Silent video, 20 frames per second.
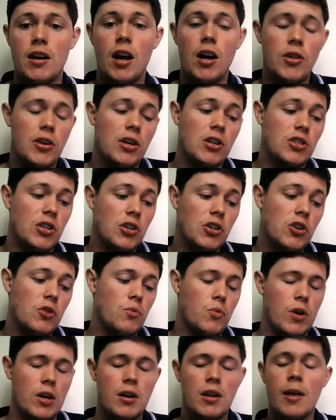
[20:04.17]
I think it's a good
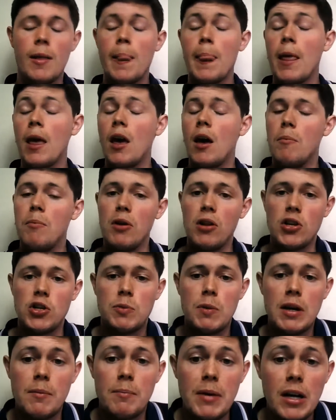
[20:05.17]
win. Village
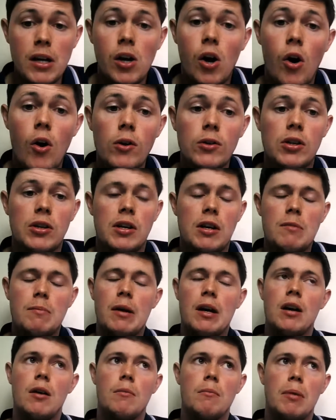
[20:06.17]
made a big call today
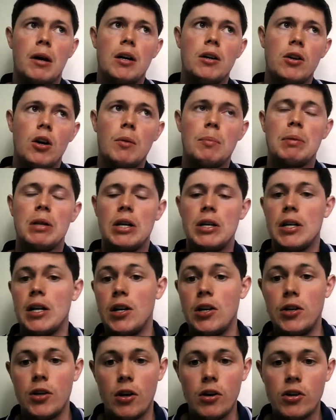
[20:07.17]
by not playing any
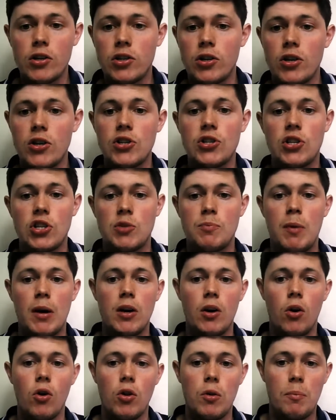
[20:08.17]
youngsters, despite
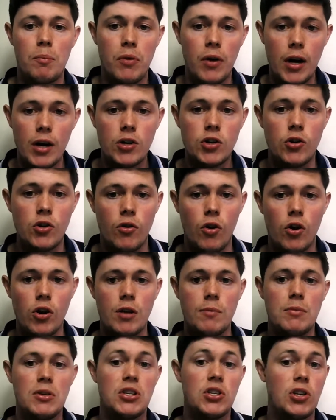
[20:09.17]
all the pressure on
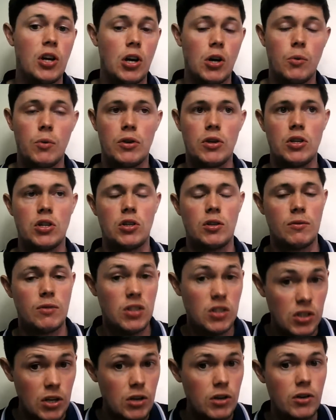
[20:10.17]
him. He stuck with his
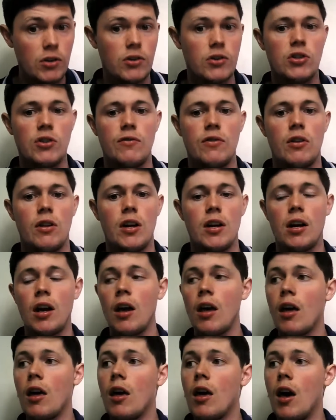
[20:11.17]
seniors, if you like.
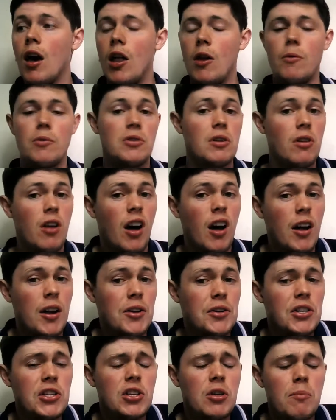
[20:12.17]
There was a
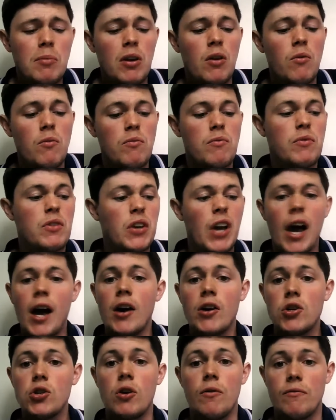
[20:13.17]
decent bit of
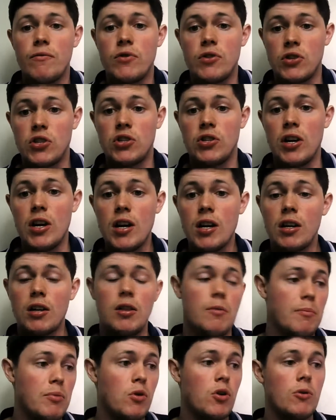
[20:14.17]
cash up for a stake. The
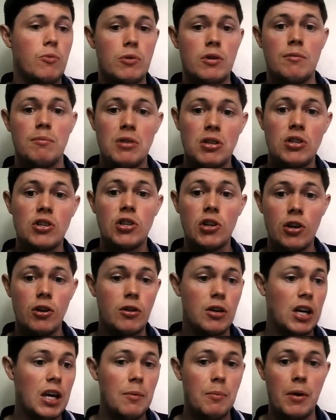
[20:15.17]
board would have been certainly
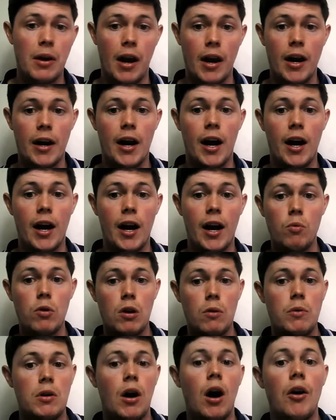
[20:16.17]
keeping an eye on
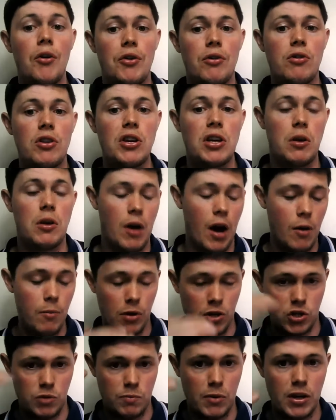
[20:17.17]
where we are in the league and how
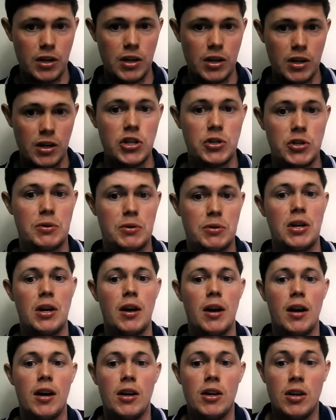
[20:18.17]
much money
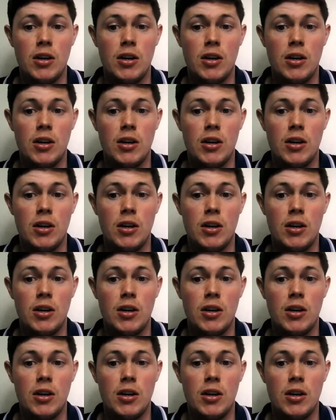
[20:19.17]
each